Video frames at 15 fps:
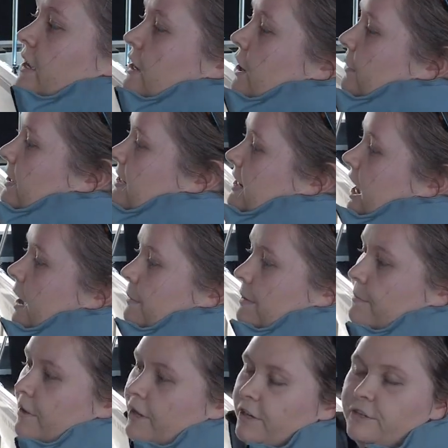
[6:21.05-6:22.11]
can go into your
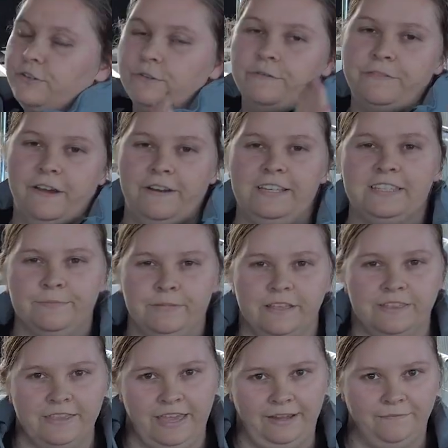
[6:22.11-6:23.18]
Hummingbird and do a very similar
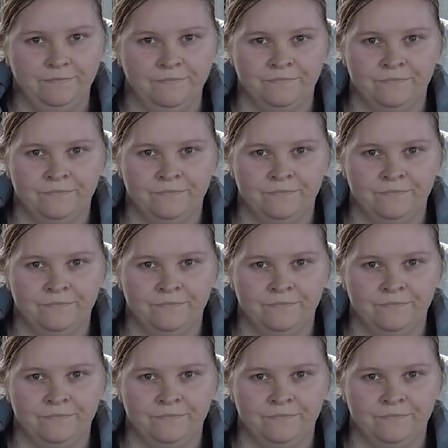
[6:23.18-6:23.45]
thing.